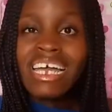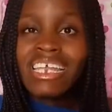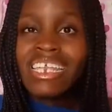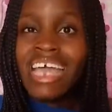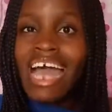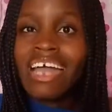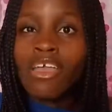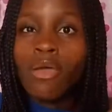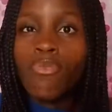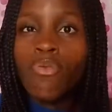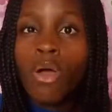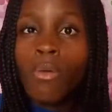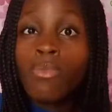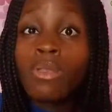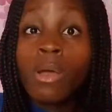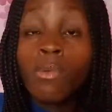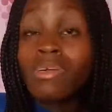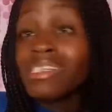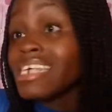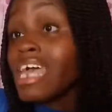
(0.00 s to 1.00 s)
they had a
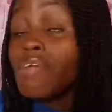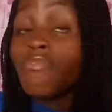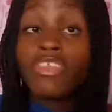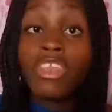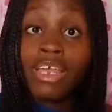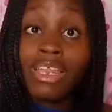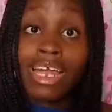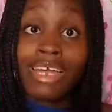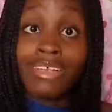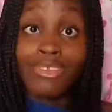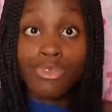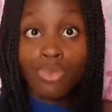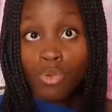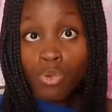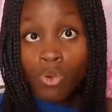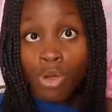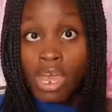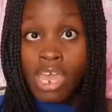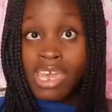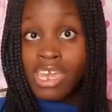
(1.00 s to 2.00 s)
problem with everything I do.
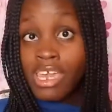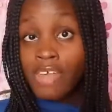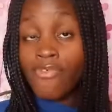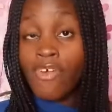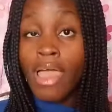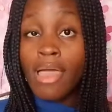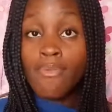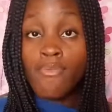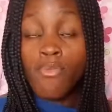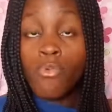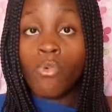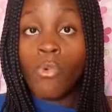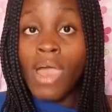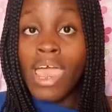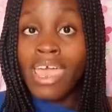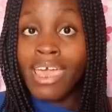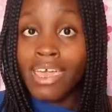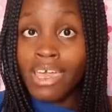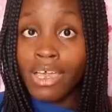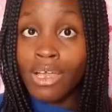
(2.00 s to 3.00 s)
If I
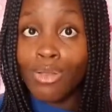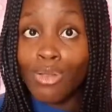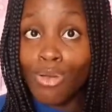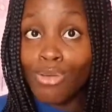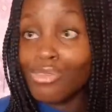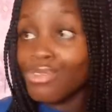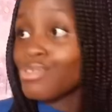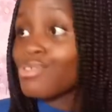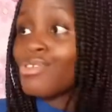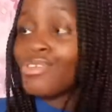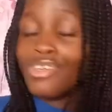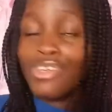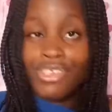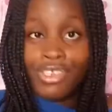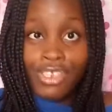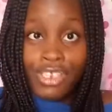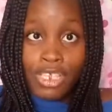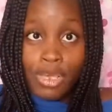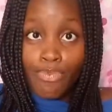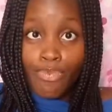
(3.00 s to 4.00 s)
wear a cloth, it
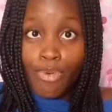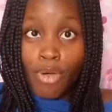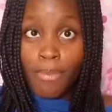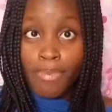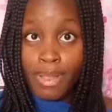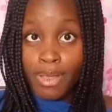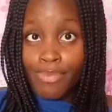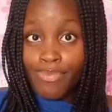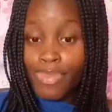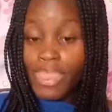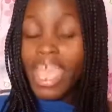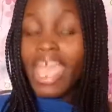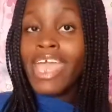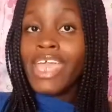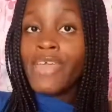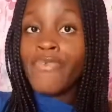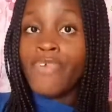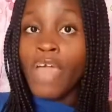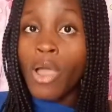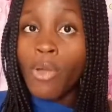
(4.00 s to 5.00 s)
is a problem.
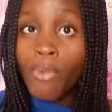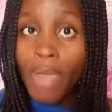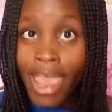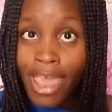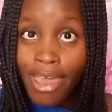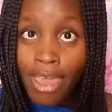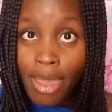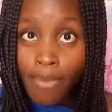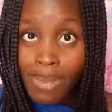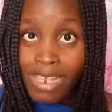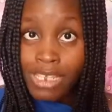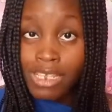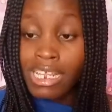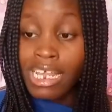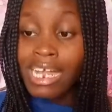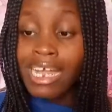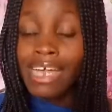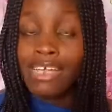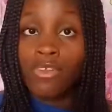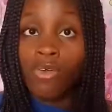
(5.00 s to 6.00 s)
If I wear a
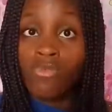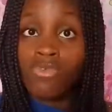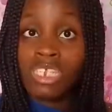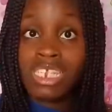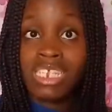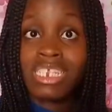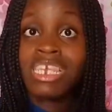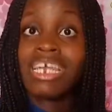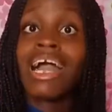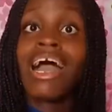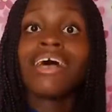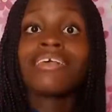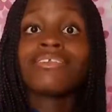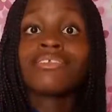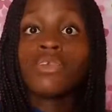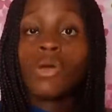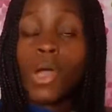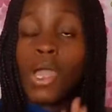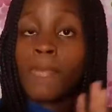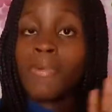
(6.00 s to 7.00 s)
particular kind of
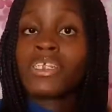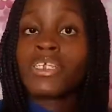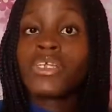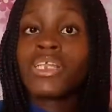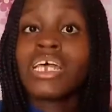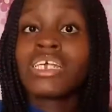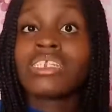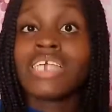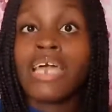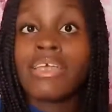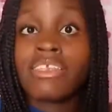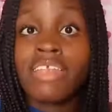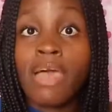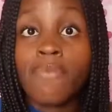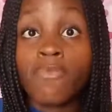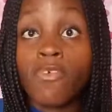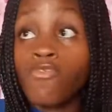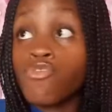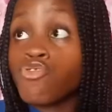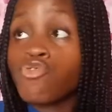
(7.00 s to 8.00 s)
sneakers or a particular
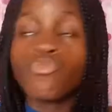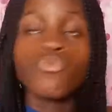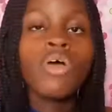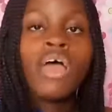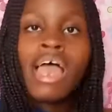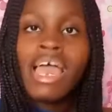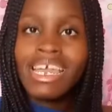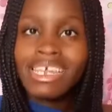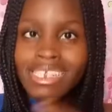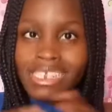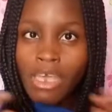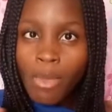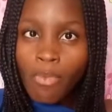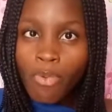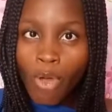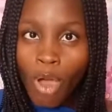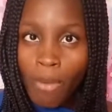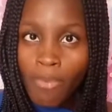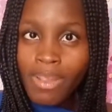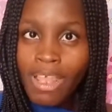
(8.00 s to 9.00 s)
type of shoe, it's a
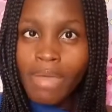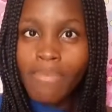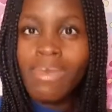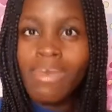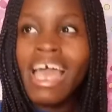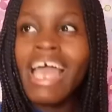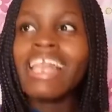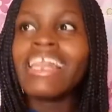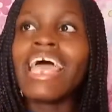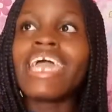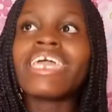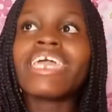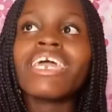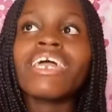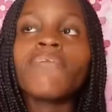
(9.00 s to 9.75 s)
problem. Like,